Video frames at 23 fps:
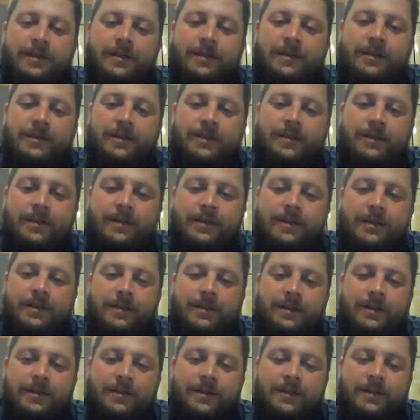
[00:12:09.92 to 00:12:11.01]

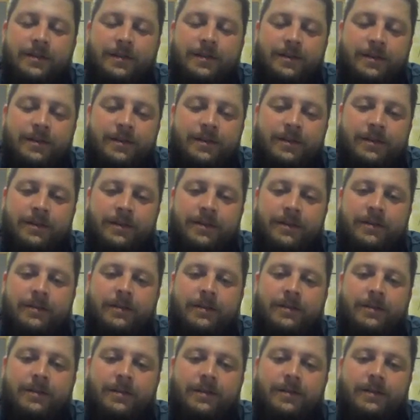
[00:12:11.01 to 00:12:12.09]

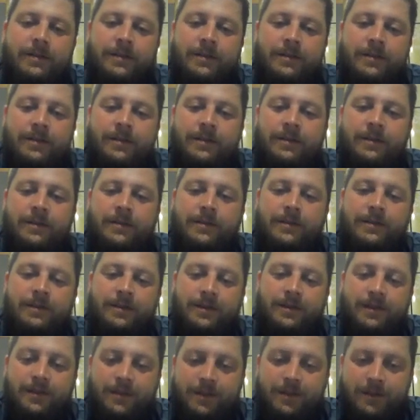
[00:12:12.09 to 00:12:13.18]

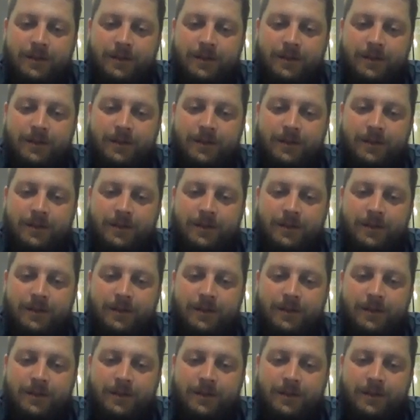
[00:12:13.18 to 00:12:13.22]
(silent)